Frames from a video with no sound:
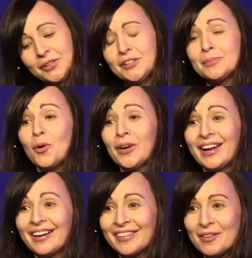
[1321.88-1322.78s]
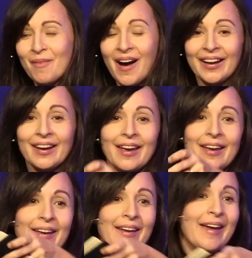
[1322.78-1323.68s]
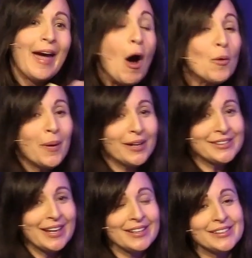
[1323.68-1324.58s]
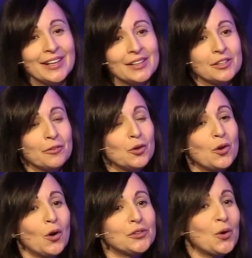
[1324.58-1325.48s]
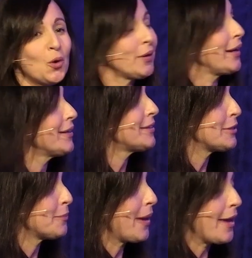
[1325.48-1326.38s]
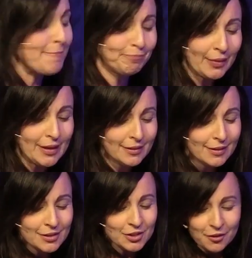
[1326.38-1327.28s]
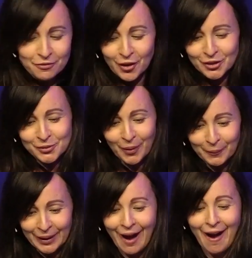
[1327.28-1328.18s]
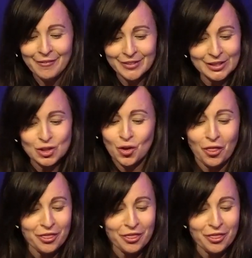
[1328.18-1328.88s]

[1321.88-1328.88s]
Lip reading: this morning that might help us get a sense of who God's calling us to be. So the first one we have is in John